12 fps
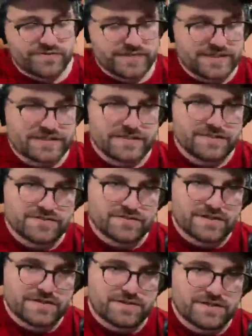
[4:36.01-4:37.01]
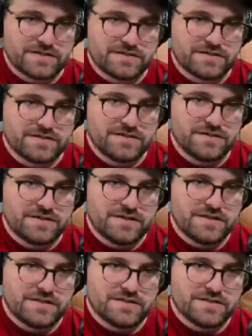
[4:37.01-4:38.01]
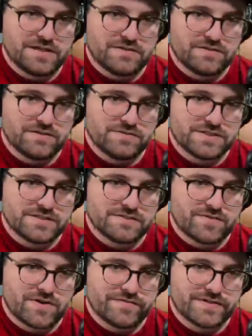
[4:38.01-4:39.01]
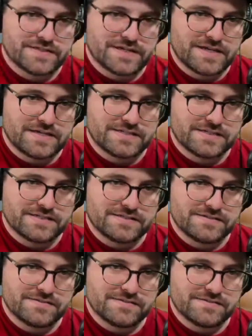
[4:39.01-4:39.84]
It's okay. We gotta loose this Evolving Skies is. Yeah.